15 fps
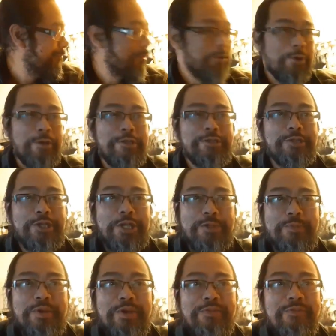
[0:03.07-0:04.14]
current state
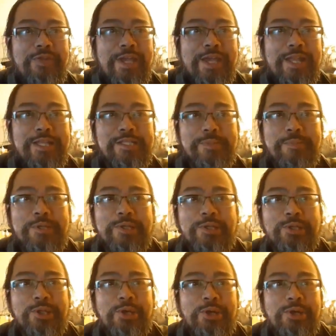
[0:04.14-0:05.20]
of my van. It's a bit
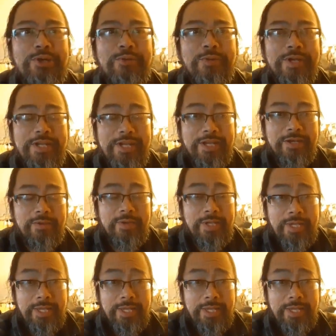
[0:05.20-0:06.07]
cluttered right now.